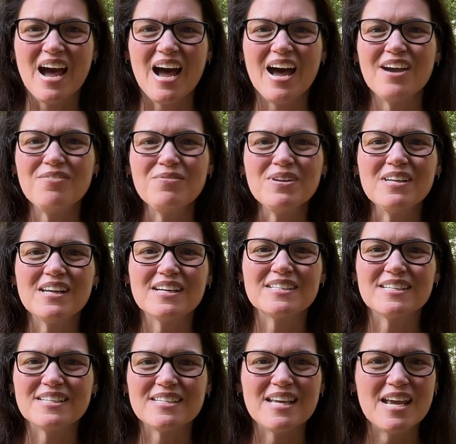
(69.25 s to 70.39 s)
I would like
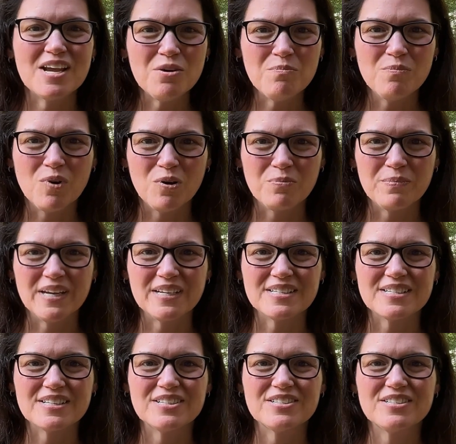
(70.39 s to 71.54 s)
to take a
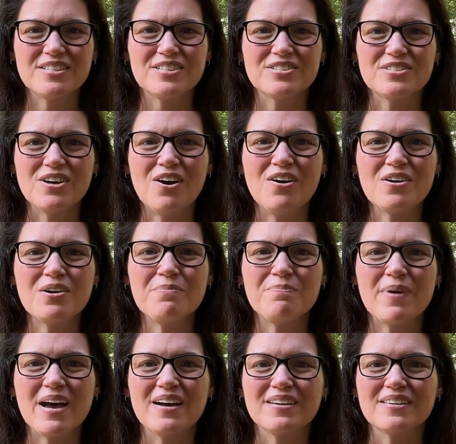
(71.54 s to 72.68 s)
moment to talk
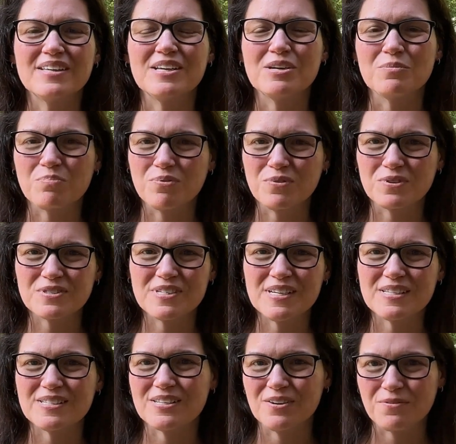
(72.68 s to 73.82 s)
about the
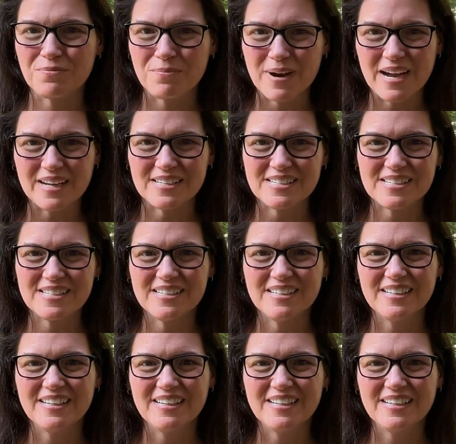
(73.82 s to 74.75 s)
importance of rest.